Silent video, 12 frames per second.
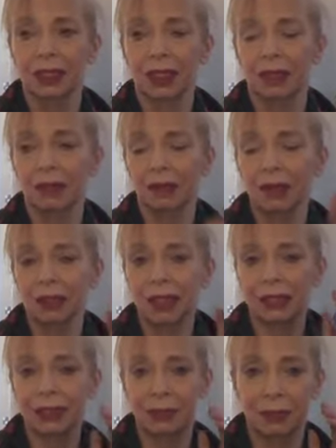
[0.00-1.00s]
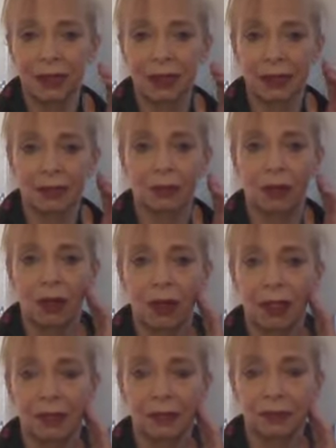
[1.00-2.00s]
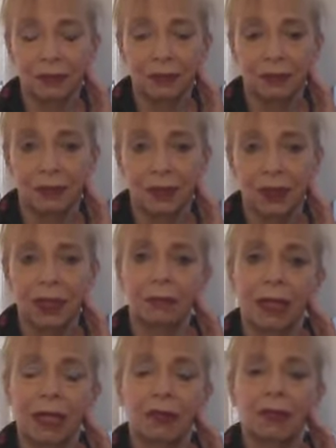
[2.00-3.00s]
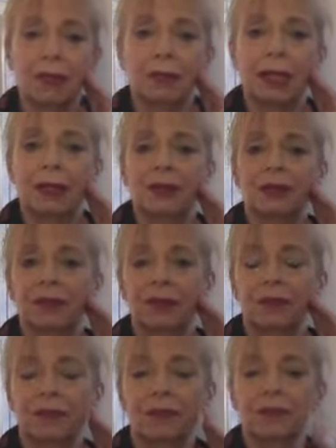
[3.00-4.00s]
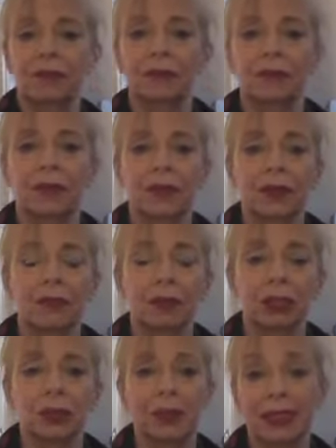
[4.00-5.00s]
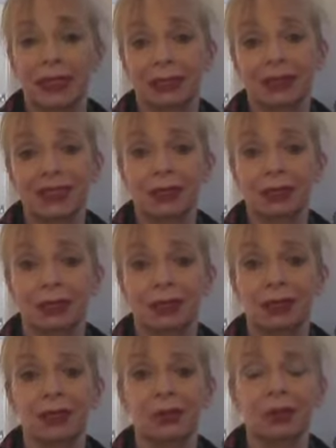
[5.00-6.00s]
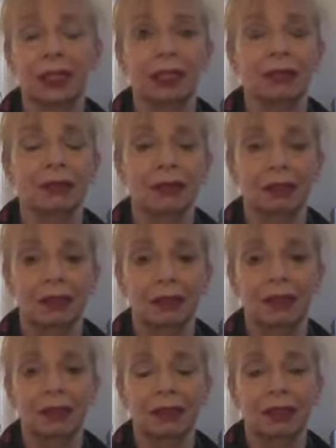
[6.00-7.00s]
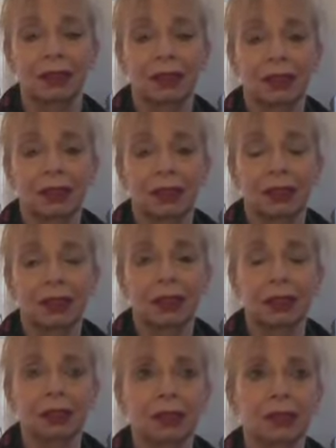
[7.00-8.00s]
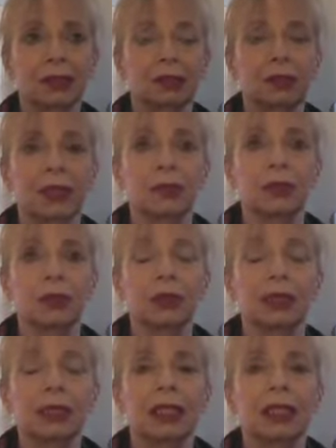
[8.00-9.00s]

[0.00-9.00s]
I've got a nasty piece of wire in the back of my mouth, which means I'm still not talking as I normally would.